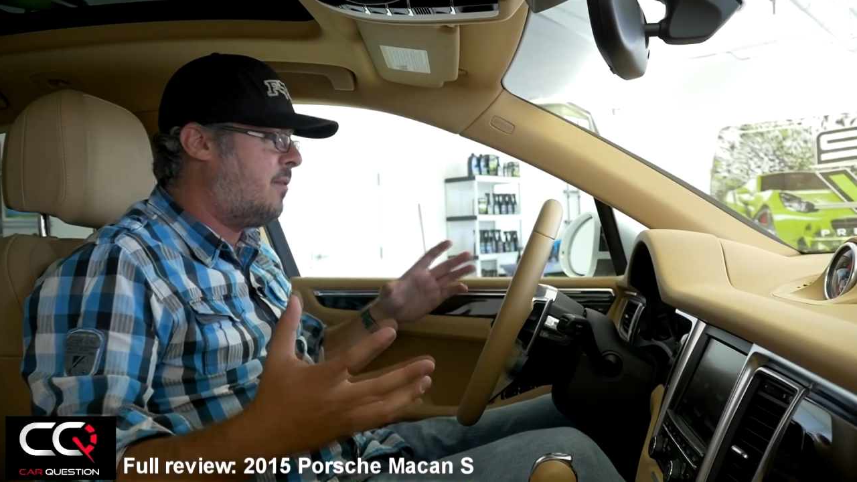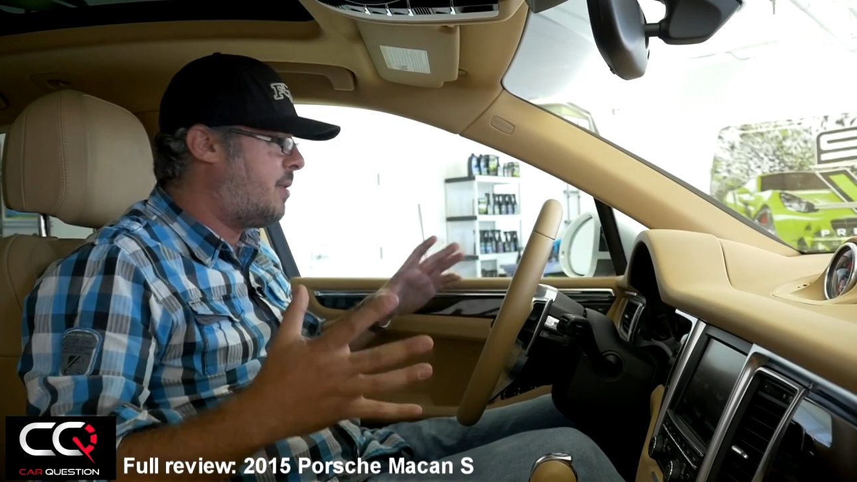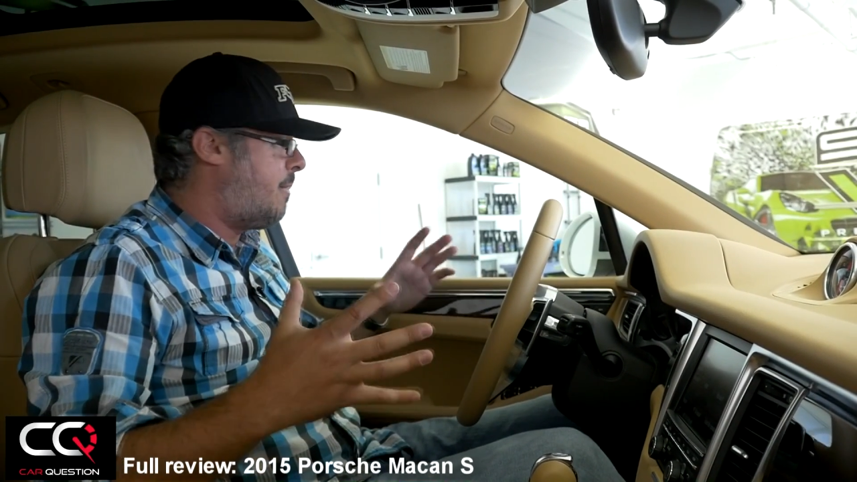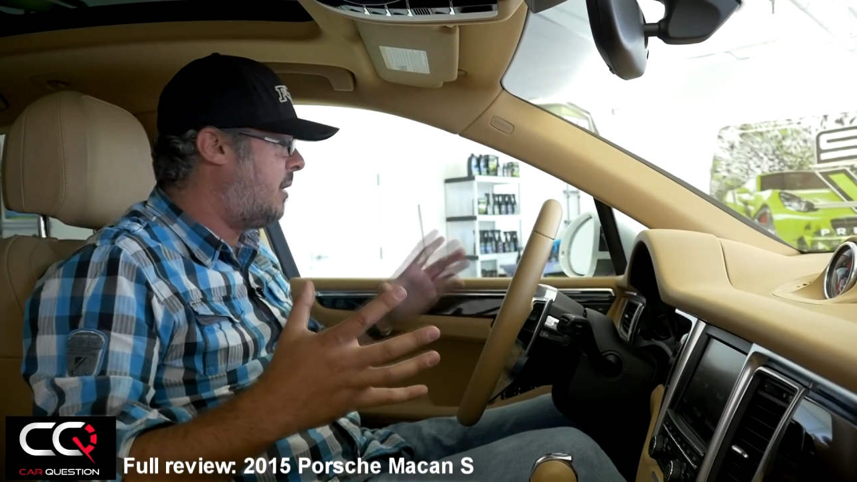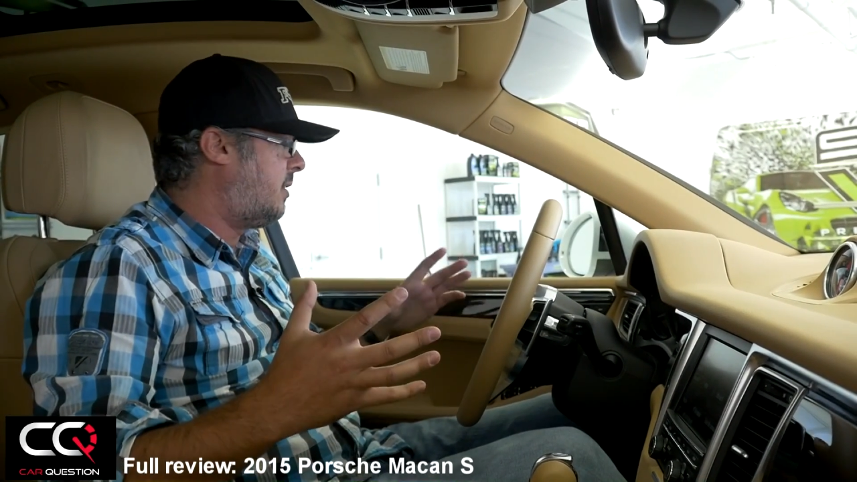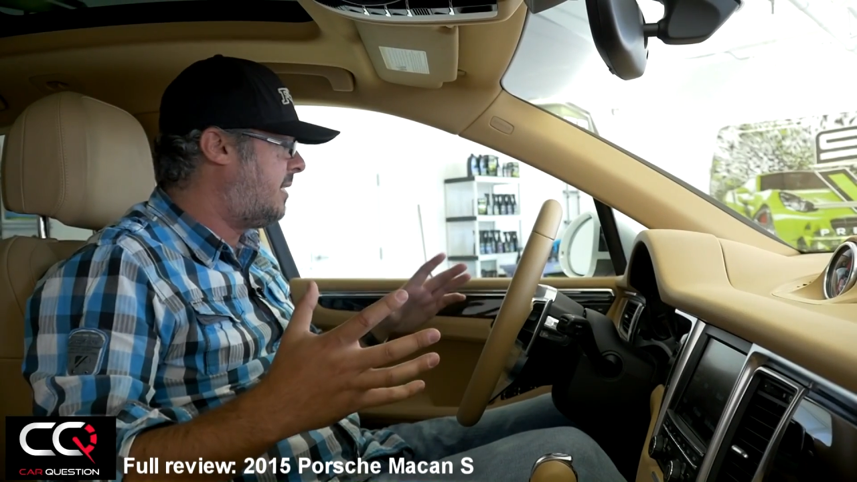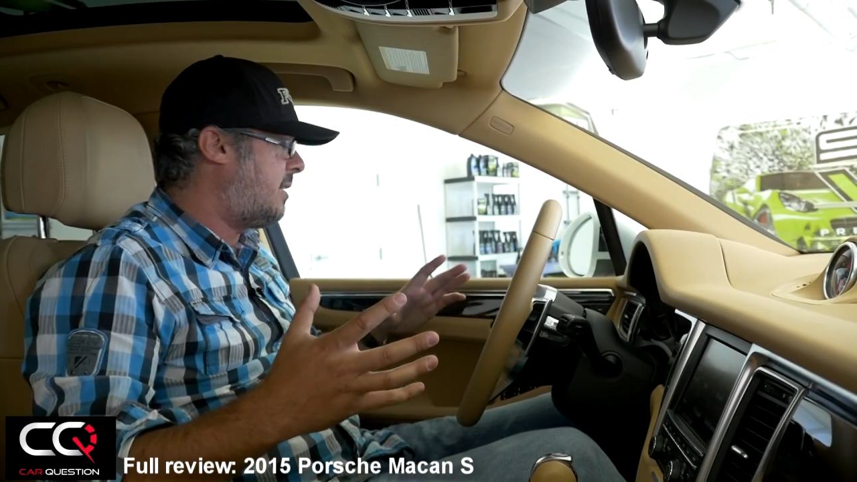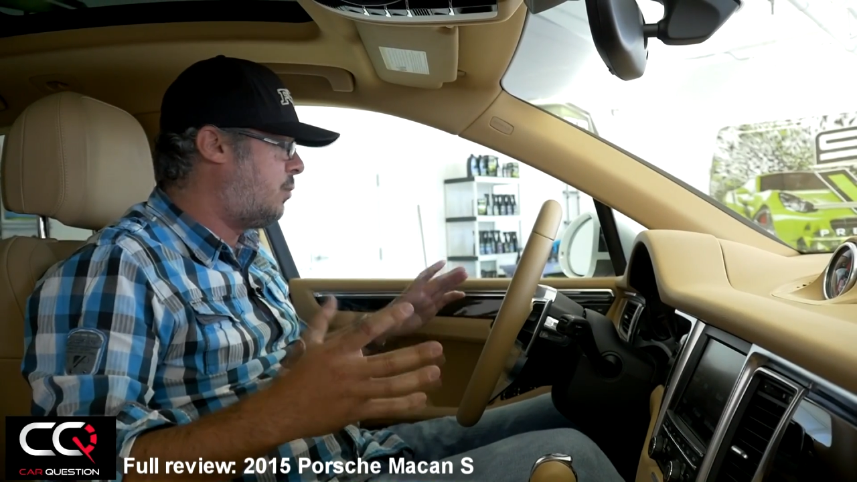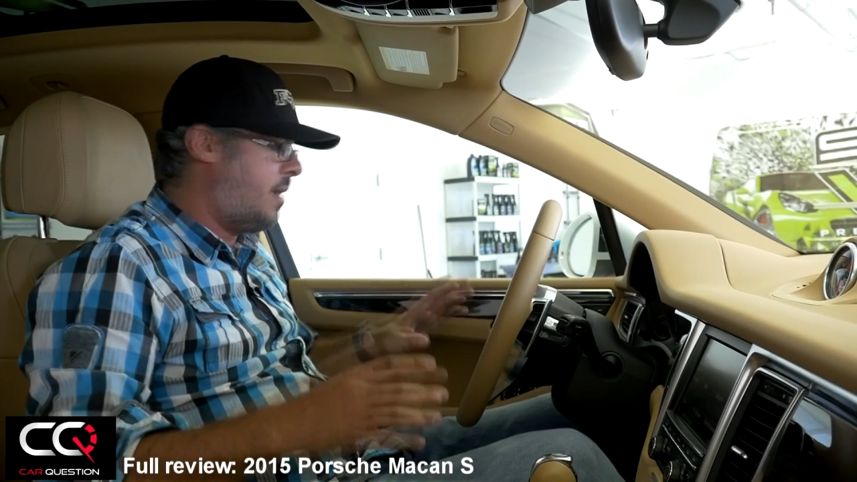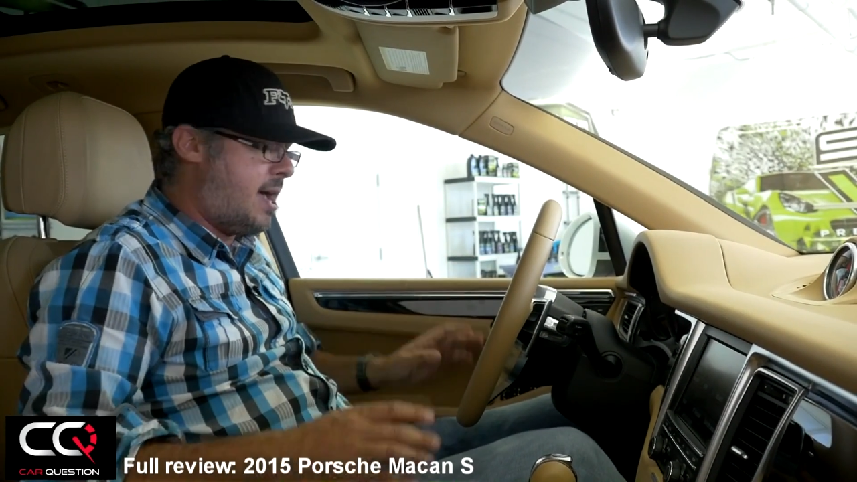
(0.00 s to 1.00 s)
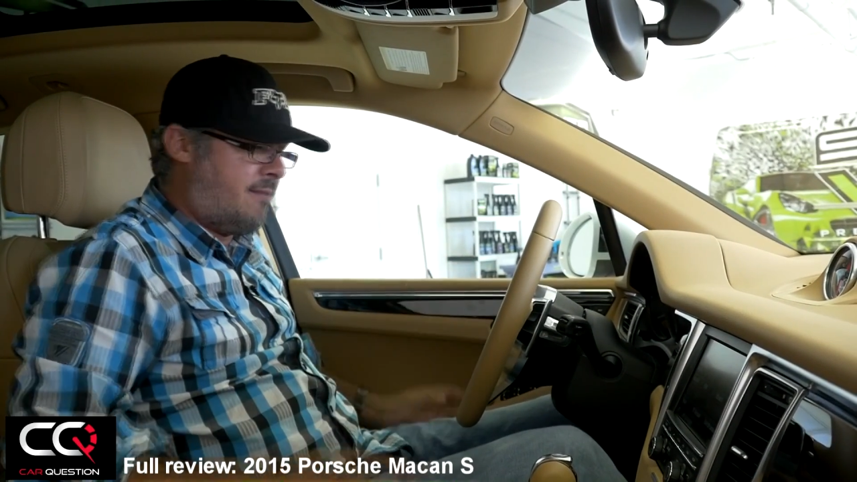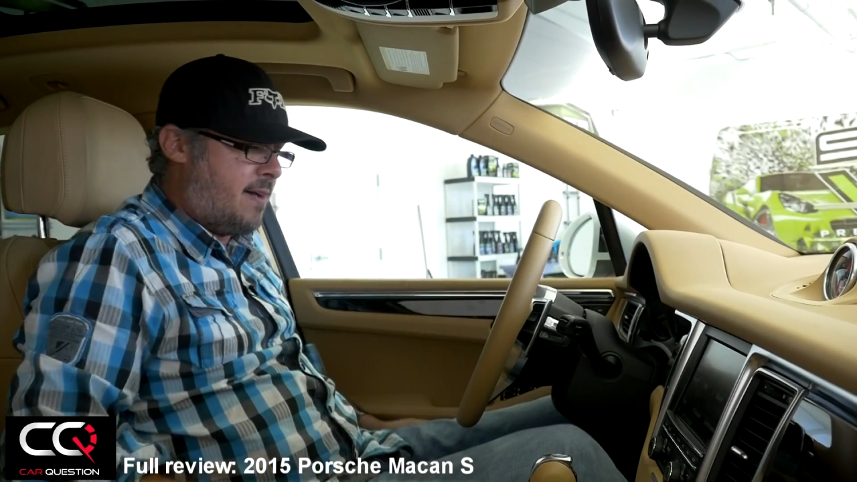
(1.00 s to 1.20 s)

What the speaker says: the model that we have,